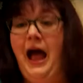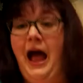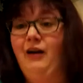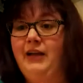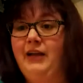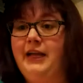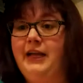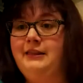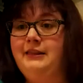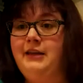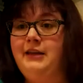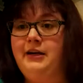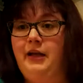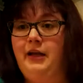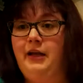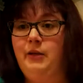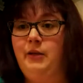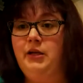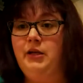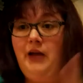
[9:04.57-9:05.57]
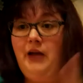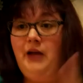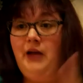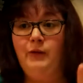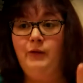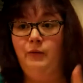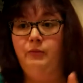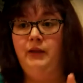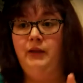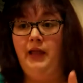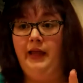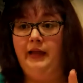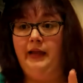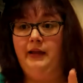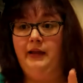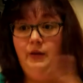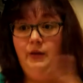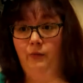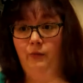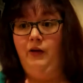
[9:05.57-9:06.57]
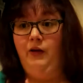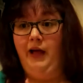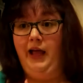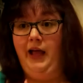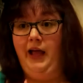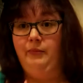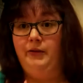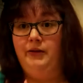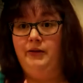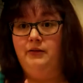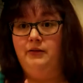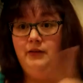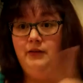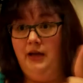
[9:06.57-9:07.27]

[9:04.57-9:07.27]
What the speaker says: I'll get there, damn it. I will plank. It will happen.